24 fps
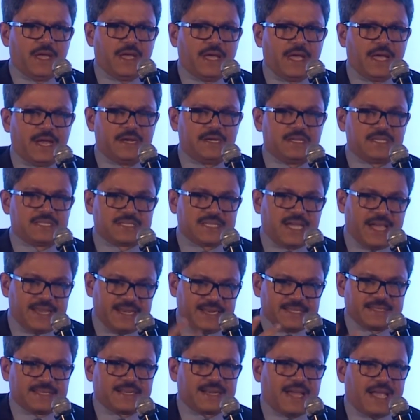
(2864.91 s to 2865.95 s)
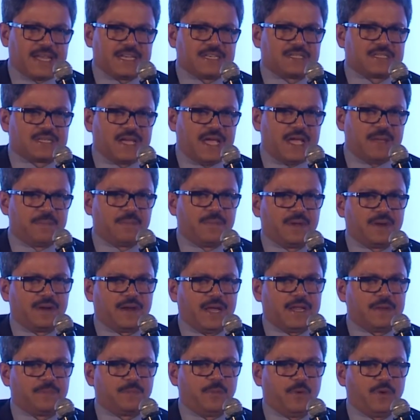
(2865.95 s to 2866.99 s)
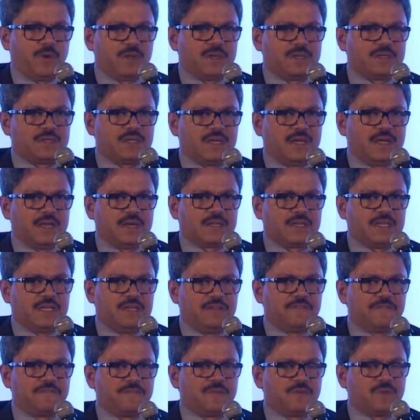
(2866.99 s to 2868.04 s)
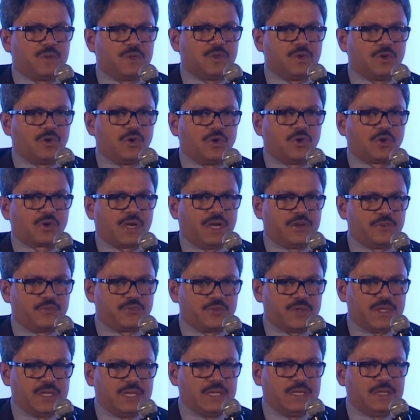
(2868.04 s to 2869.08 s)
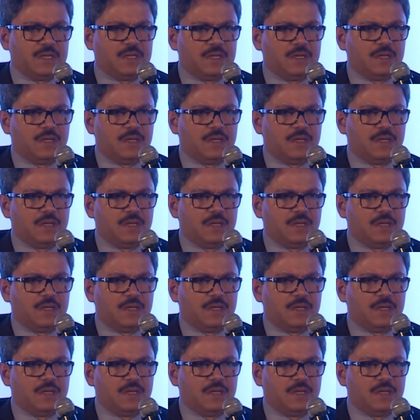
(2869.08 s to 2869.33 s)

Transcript: and decide at the right time and right point and give your country